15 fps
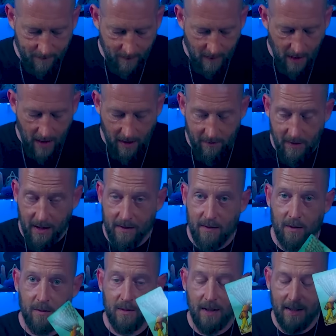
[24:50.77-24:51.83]
I think
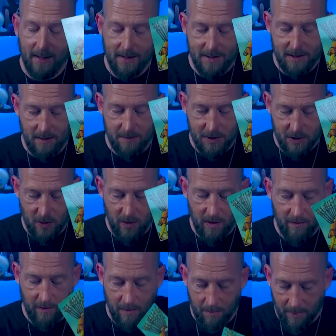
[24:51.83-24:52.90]
they're laying some sort
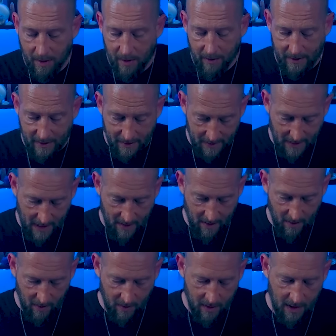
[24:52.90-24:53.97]
of a burden
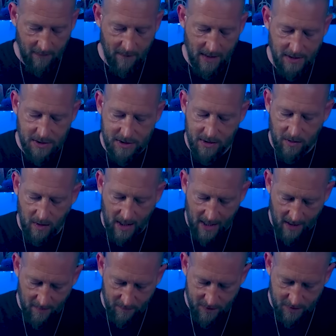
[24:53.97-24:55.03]
down, and they still
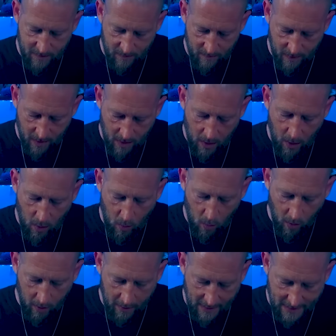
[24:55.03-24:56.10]
have some
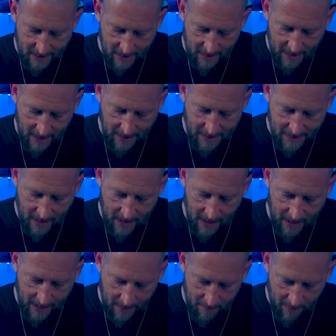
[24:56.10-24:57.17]
worries and
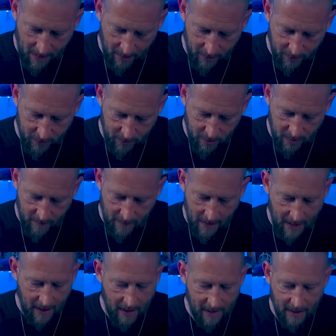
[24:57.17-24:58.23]
anxiety about doing
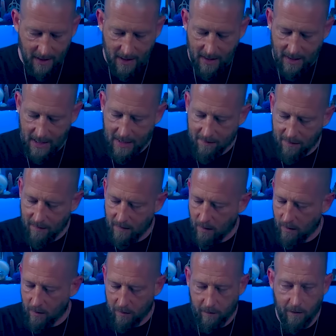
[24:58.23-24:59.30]
that, even
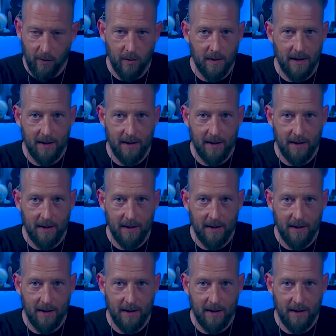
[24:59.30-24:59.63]
though they're fully